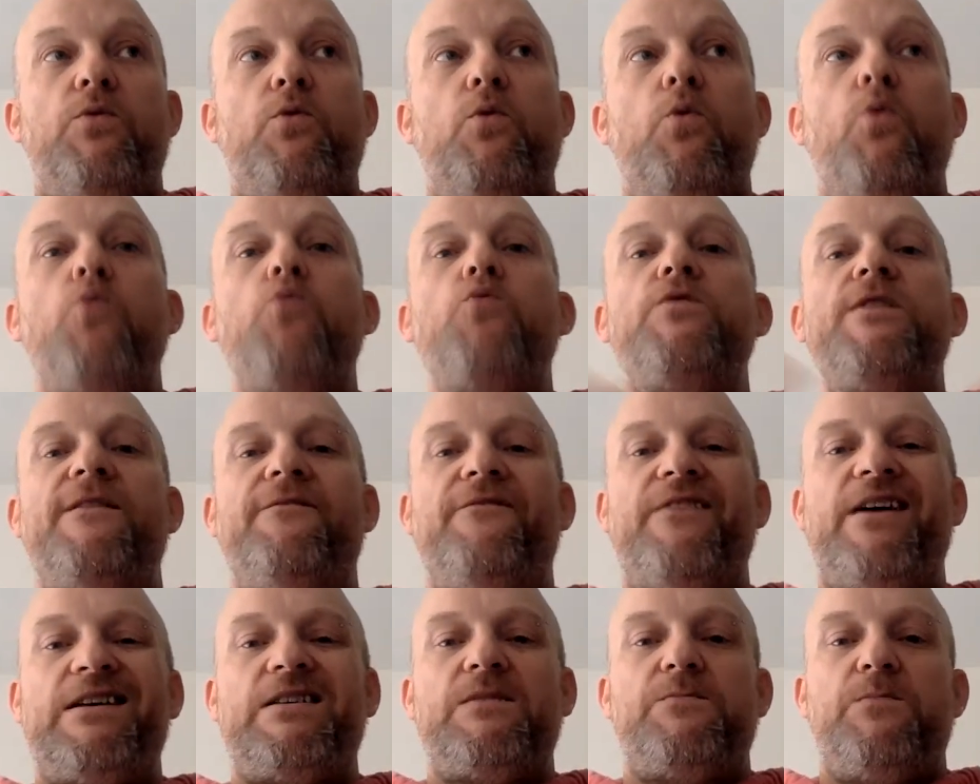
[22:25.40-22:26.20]
all the
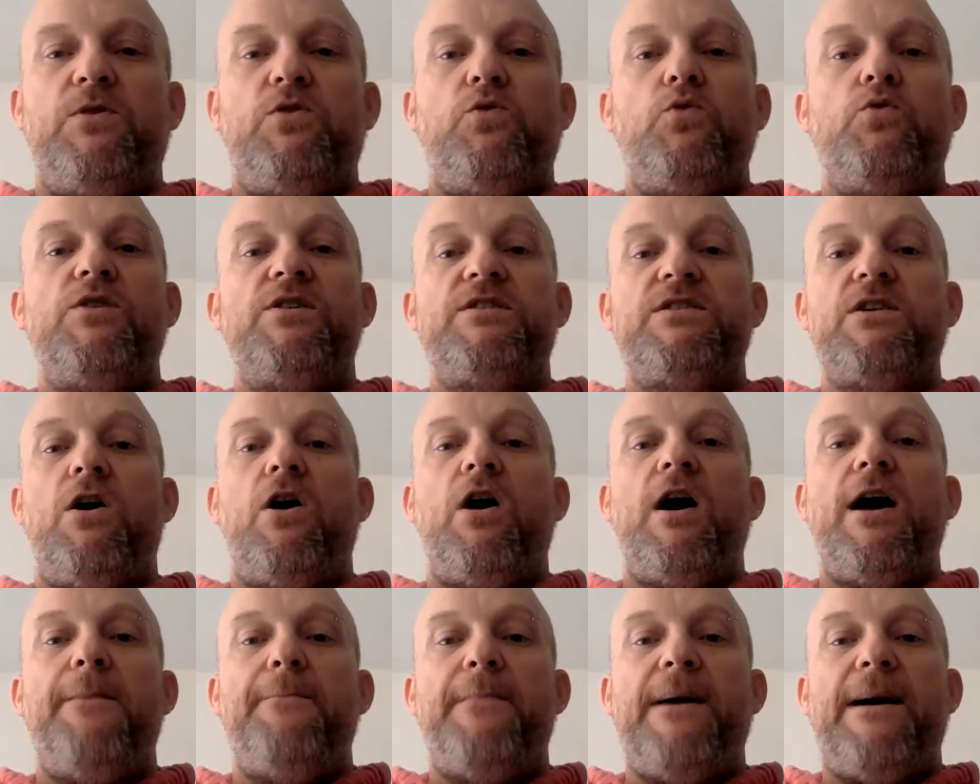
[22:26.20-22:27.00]
investment, all the
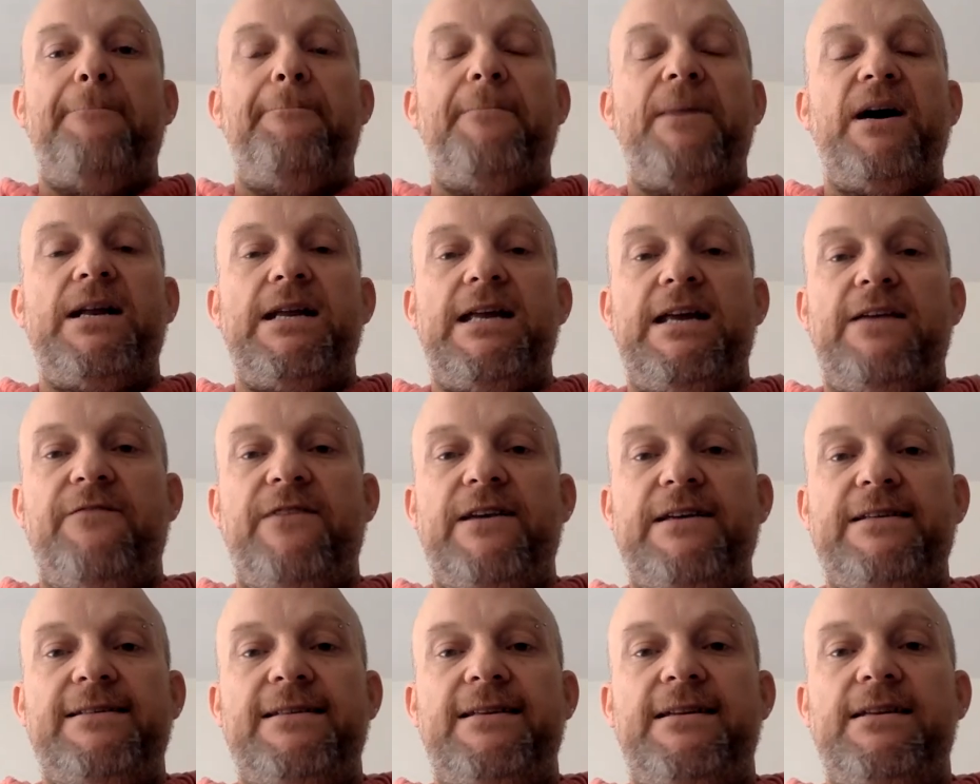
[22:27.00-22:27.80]
time and money
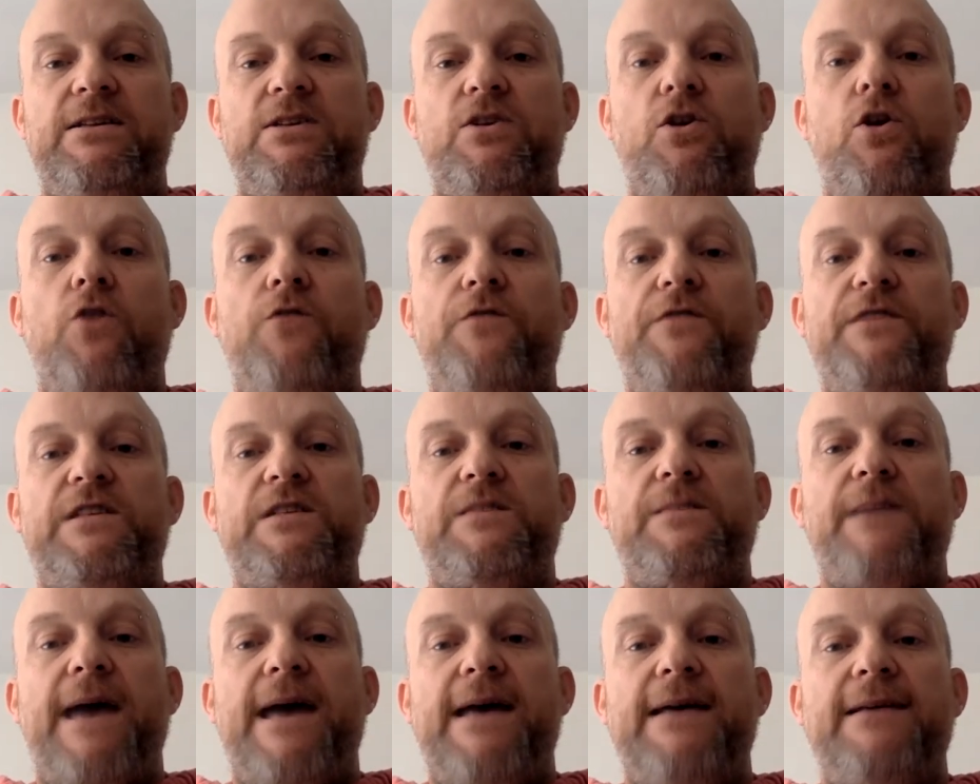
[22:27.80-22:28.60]
invested into
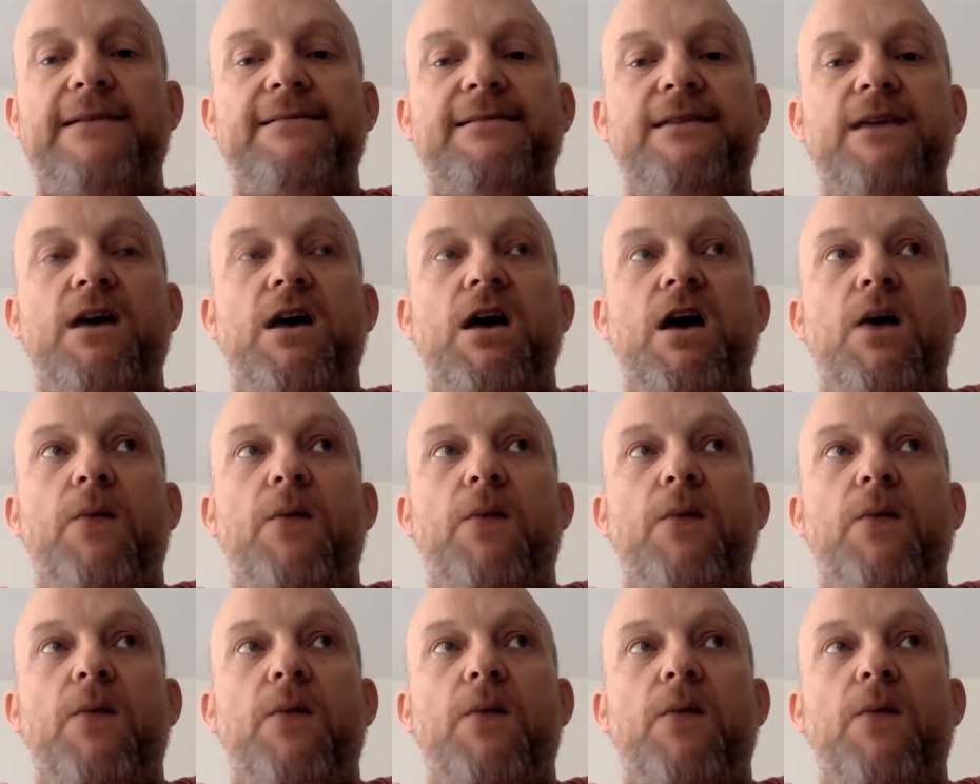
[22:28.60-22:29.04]
office space,